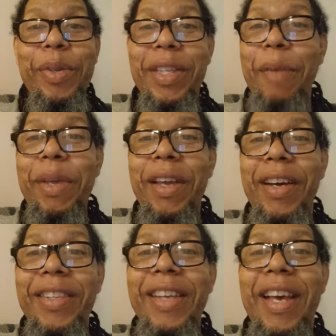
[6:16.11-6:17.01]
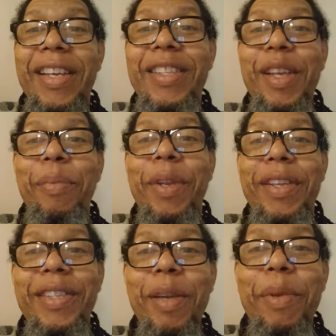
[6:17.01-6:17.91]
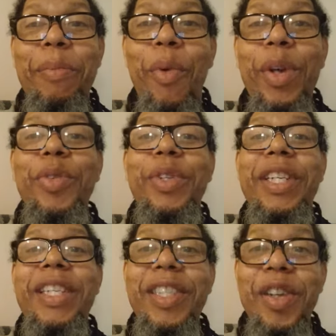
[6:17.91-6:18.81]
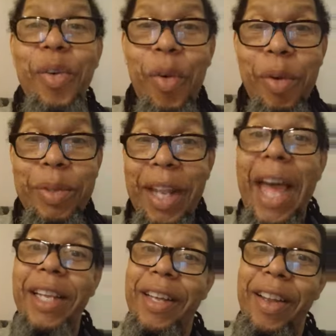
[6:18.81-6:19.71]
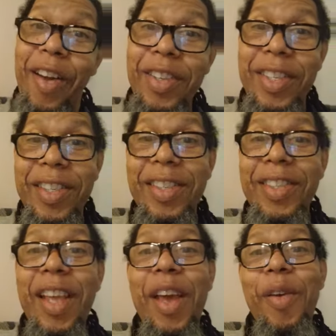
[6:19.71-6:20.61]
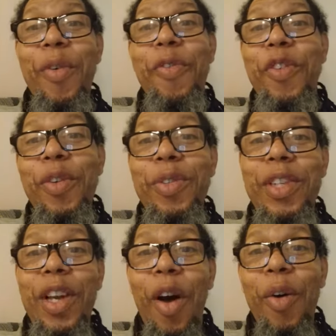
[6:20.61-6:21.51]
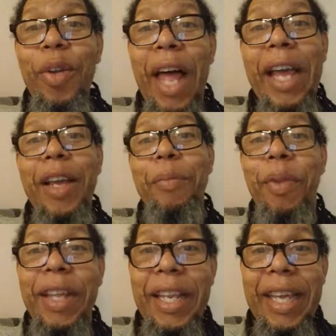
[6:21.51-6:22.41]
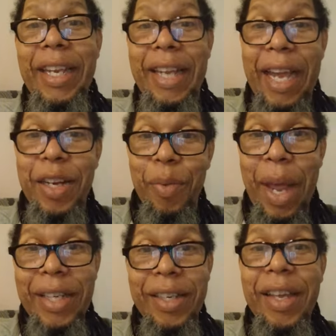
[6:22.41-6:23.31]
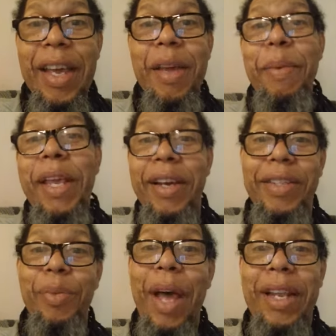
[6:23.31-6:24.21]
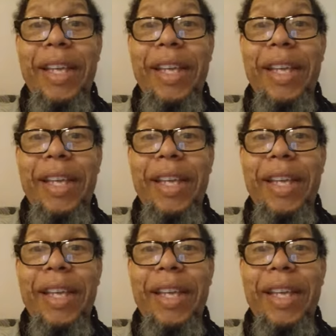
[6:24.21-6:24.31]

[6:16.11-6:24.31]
It was like, because some of the more traditional groups like the Clark Sisters refused to go like completely in that direction, because why?